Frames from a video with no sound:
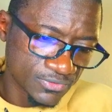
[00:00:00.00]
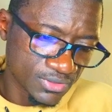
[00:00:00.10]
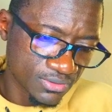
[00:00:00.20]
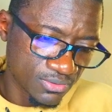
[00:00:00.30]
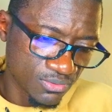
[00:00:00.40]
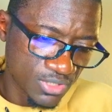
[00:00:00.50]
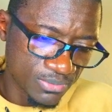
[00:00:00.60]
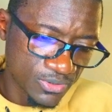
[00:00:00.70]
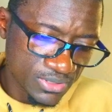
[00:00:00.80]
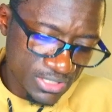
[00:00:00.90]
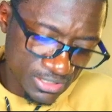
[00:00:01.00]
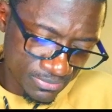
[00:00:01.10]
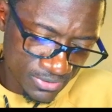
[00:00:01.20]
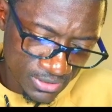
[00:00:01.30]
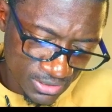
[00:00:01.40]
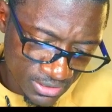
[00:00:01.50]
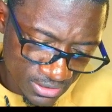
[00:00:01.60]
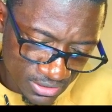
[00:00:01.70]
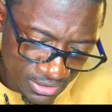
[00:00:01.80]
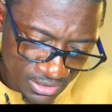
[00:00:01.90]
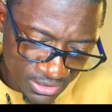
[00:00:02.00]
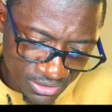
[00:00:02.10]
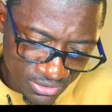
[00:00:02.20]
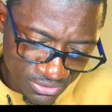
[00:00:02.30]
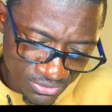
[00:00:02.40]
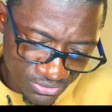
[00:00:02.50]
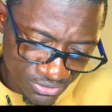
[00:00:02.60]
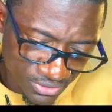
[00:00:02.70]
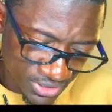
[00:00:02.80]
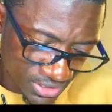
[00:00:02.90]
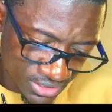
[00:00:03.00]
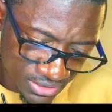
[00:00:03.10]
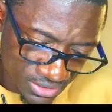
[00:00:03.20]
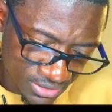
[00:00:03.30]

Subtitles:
So one more time, let's draw again.